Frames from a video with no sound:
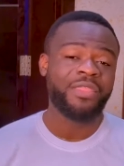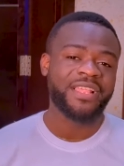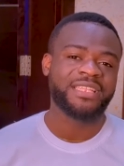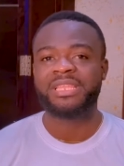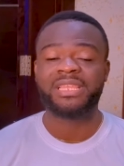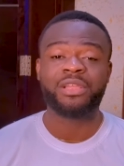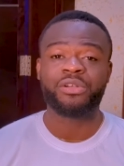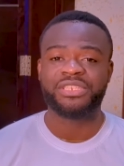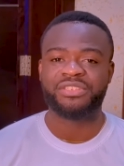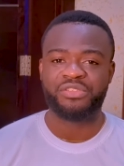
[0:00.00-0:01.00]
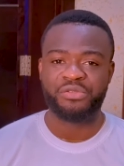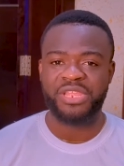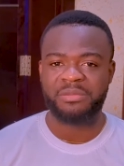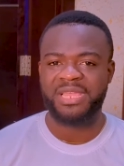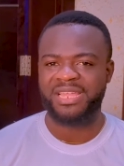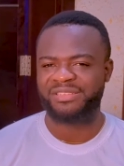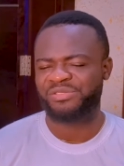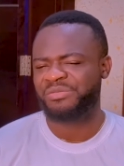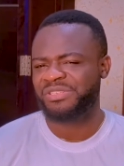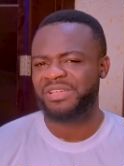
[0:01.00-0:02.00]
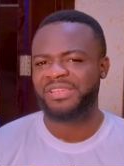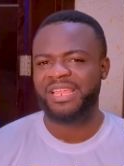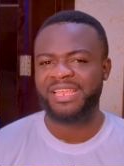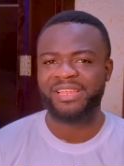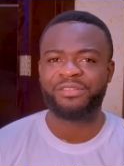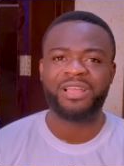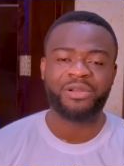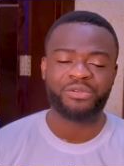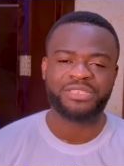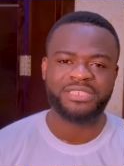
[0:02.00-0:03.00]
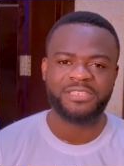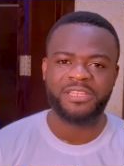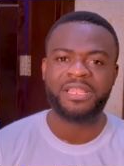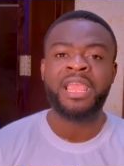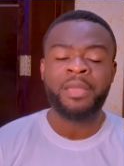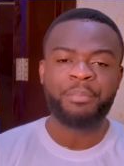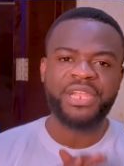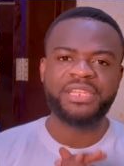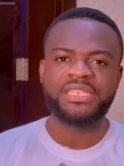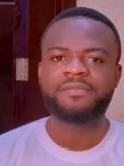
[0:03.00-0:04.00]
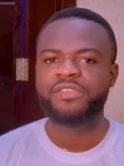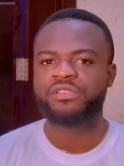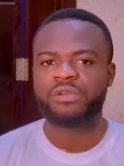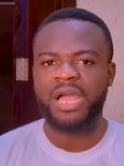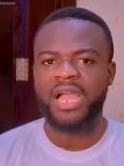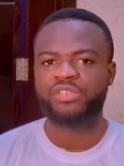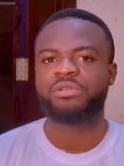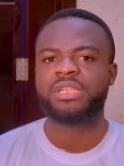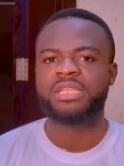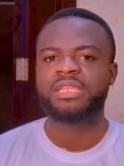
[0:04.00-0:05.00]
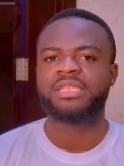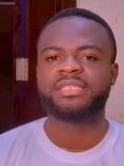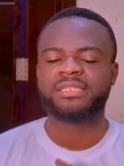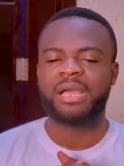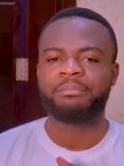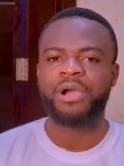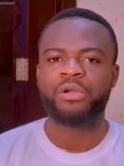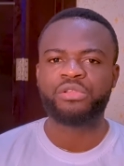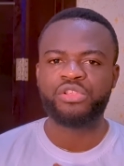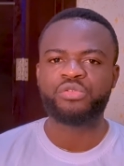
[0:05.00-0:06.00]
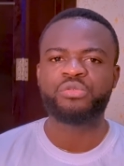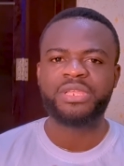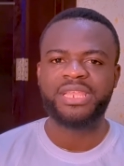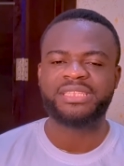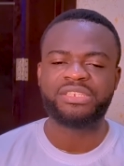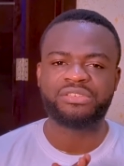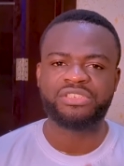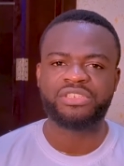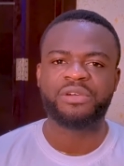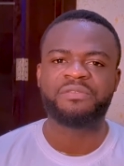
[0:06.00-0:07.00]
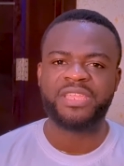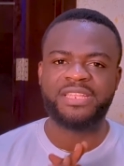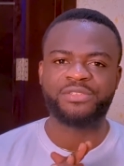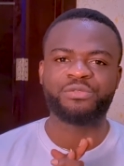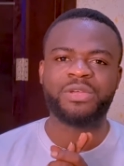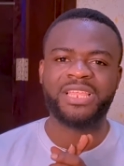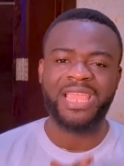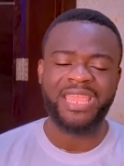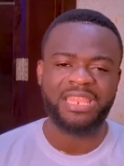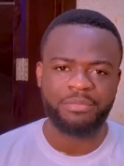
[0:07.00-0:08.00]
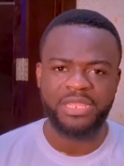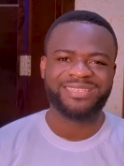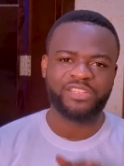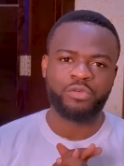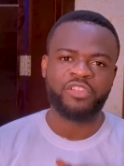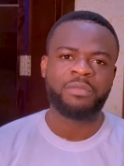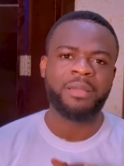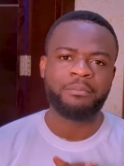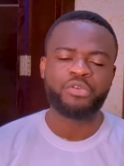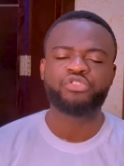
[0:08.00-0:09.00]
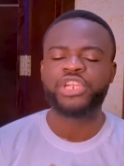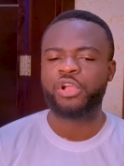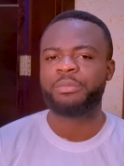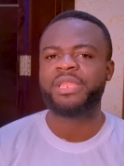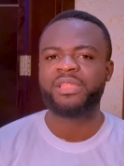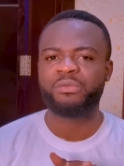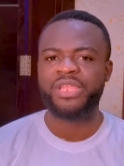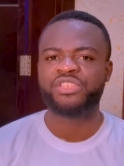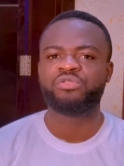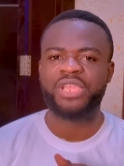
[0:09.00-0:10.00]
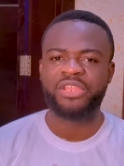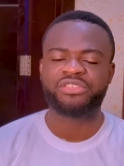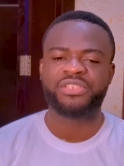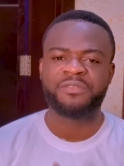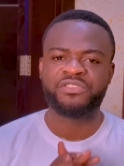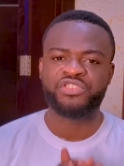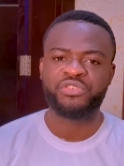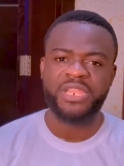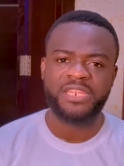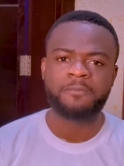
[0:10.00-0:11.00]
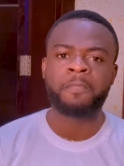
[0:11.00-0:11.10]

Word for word: Others are taking courses on Udemy, and two months down the line, they're no longer consistent. But this video actually is about you getting yourself into an academy. That's one of my most recommended ways to get yourself trained